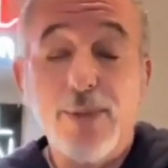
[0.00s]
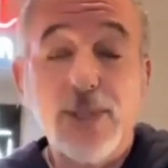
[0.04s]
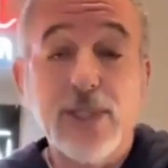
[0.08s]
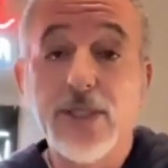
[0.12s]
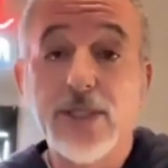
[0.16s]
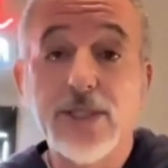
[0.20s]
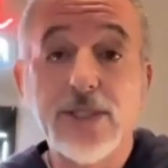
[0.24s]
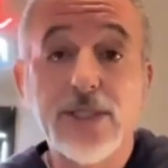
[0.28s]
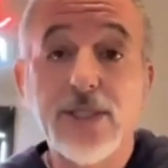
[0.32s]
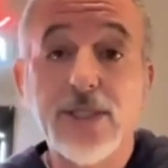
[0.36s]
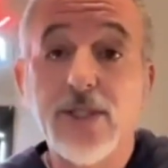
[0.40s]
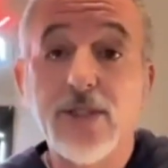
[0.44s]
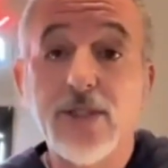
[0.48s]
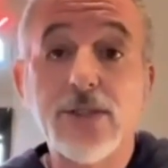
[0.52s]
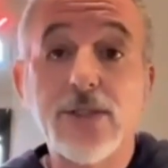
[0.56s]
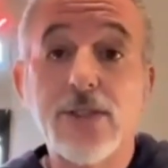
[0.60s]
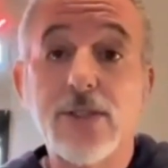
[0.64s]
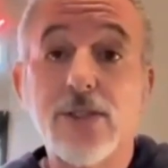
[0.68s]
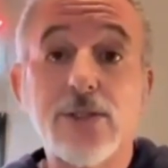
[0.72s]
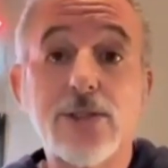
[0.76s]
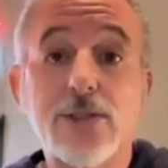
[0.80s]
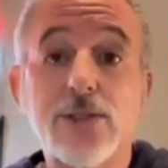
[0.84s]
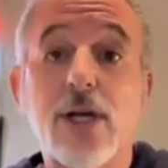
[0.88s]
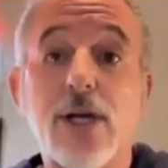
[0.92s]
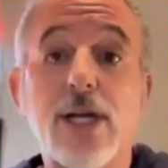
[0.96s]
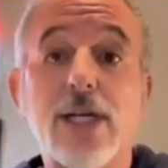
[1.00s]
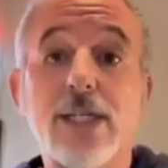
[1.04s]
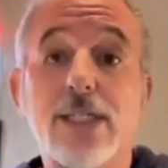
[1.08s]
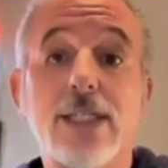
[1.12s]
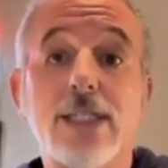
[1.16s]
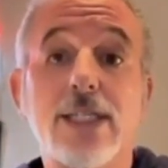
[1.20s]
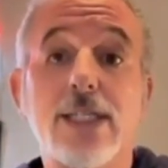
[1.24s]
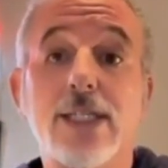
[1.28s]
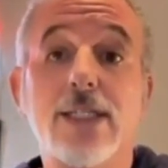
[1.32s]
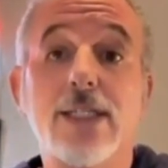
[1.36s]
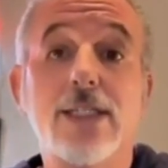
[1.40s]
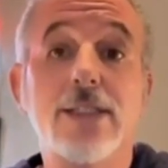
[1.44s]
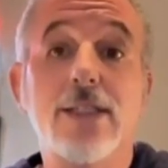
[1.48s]
because they're, they're trying
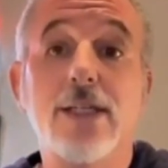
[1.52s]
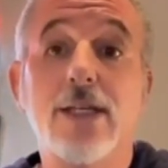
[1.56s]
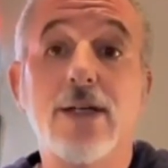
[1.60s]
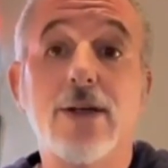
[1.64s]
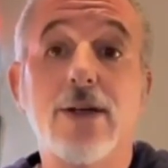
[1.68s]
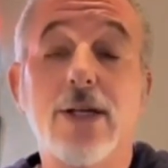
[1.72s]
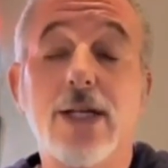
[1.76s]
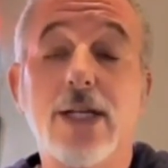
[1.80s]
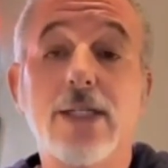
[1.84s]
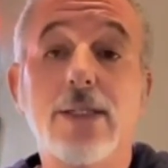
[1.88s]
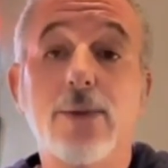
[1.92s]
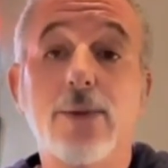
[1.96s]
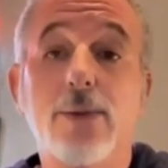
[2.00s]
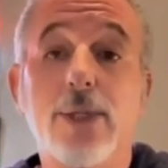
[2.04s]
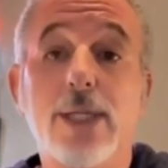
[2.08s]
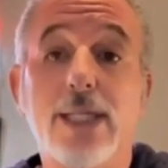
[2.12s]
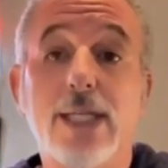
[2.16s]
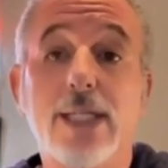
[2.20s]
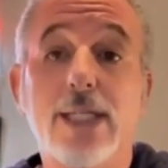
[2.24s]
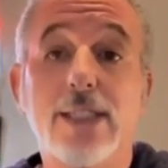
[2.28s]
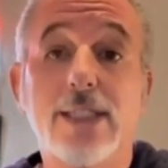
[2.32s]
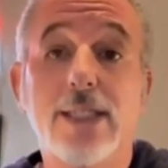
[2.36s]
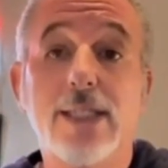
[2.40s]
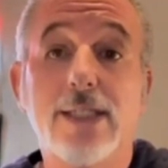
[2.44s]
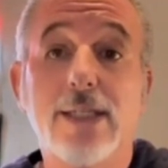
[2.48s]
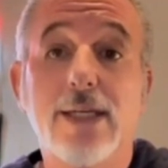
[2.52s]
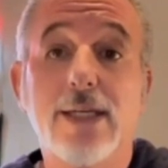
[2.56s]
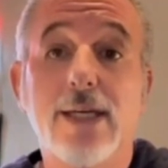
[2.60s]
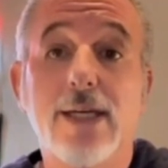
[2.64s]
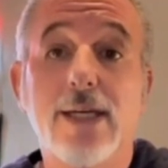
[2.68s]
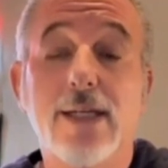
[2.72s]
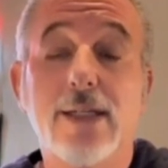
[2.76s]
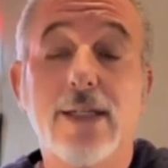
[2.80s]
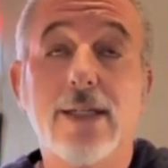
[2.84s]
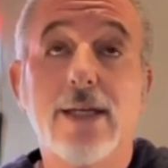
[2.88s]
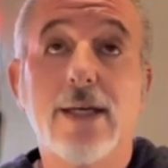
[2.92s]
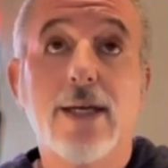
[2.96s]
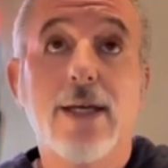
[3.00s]
to get in there any way that they
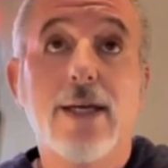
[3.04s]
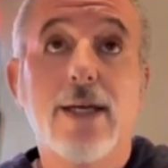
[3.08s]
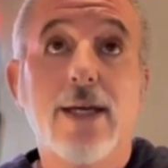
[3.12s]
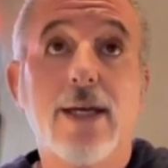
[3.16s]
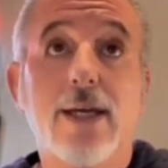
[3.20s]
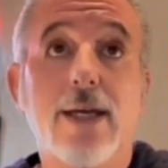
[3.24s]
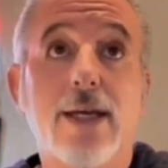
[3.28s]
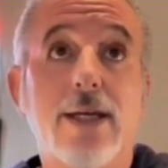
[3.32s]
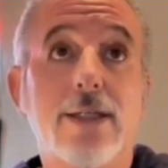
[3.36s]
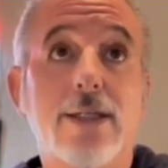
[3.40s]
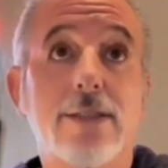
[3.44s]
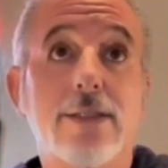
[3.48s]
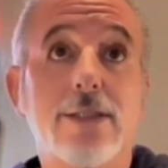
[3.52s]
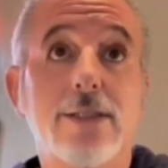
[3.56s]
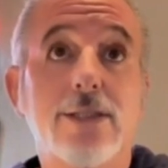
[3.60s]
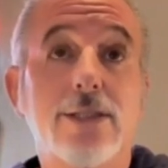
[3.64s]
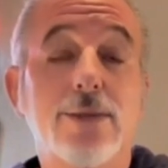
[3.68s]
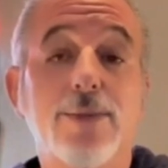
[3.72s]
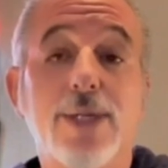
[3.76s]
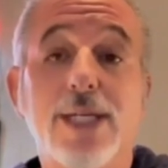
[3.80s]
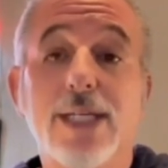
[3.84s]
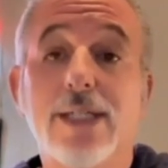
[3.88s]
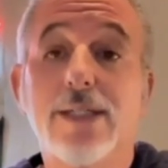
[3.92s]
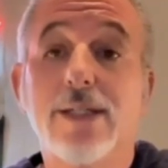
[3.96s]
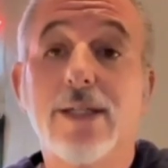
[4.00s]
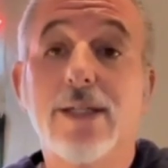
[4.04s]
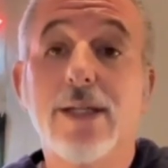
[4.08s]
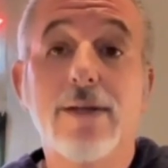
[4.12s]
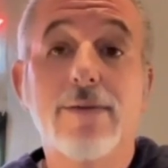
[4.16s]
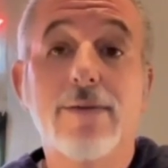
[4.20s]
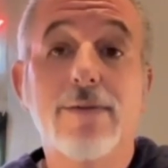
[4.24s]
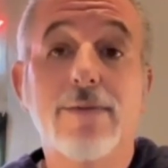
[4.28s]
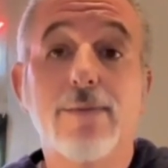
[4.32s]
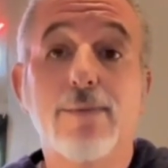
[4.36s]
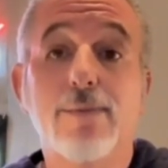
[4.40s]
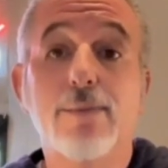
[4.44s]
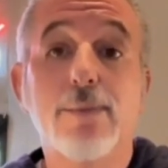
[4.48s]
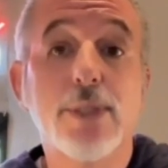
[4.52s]
can and just make
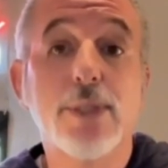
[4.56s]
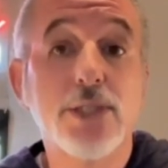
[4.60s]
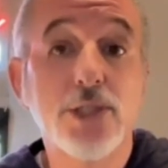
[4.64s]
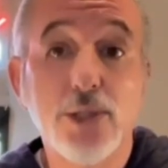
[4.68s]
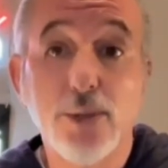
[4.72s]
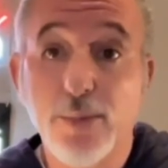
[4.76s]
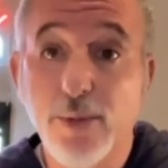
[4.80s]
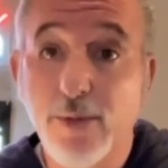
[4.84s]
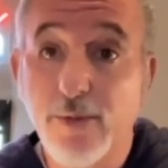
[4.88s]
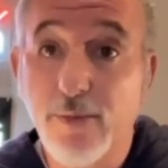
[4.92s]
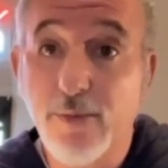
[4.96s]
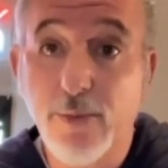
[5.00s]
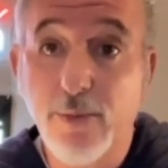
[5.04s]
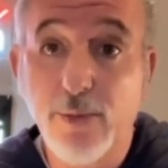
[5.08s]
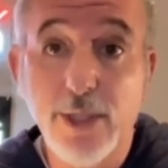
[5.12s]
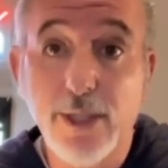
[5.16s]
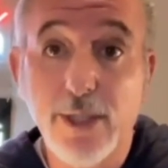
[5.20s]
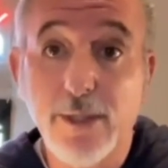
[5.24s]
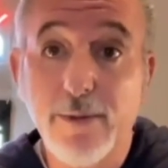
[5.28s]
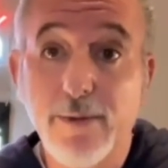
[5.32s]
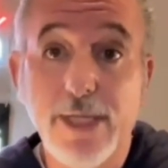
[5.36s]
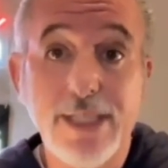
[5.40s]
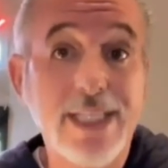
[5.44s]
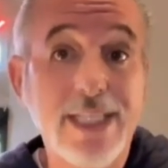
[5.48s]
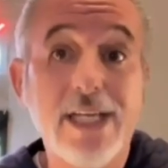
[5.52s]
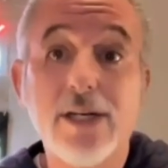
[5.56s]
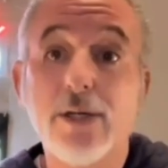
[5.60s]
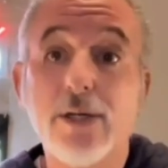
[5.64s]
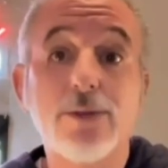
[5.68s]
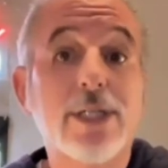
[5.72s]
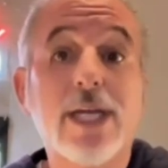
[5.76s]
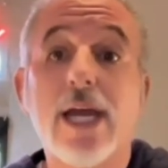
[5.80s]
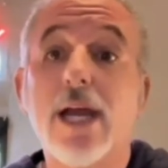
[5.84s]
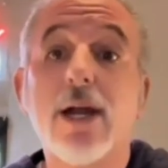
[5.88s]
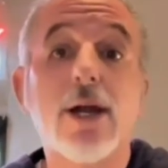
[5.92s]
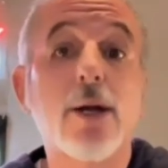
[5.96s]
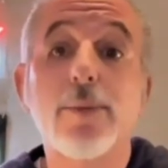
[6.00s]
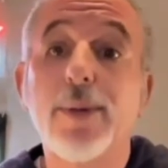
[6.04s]
life miserable for you. And yeah. they
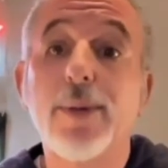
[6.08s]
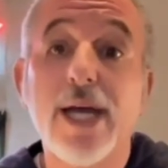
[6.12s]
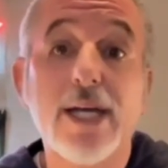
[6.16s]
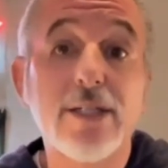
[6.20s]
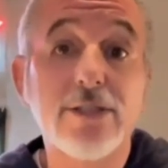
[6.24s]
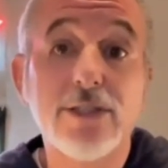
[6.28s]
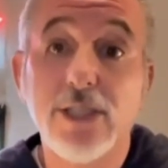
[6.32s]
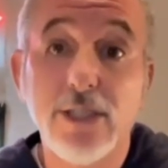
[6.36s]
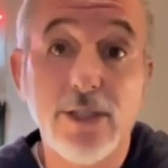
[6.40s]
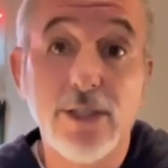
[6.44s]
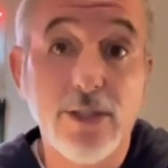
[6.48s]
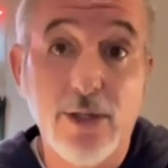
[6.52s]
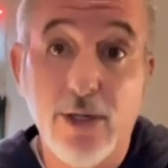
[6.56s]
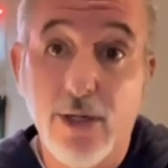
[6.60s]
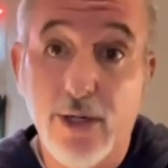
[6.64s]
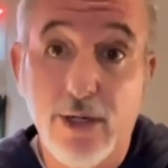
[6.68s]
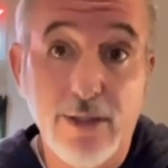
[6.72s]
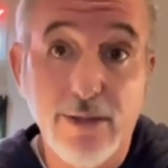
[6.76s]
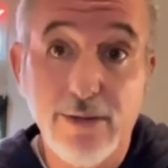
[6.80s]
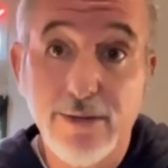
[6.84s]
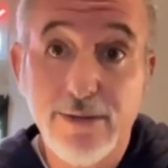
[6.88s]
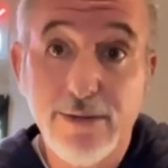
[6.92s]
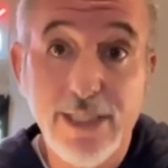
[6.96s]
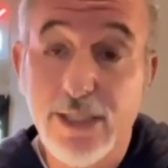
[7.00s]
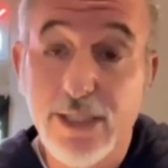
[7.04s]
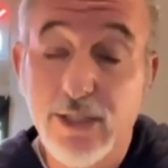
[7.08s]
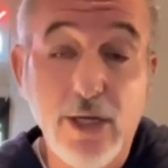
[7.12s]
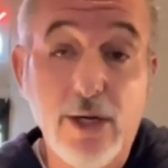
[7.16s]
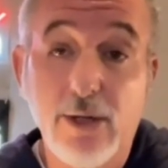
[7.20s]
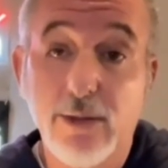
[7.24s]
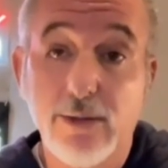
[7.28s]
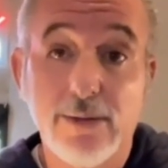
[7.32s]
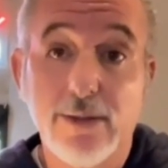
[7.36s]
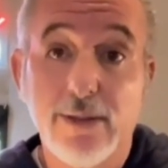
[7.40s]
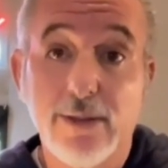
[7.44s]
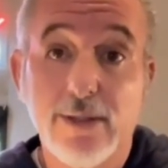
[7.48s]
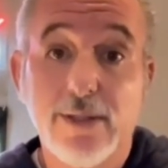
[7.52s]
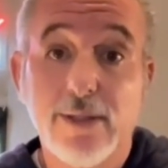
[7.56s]
don't care about you at all. They
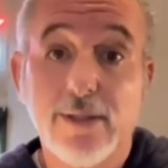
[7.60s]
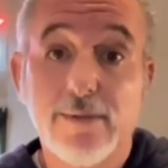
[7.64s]
don't.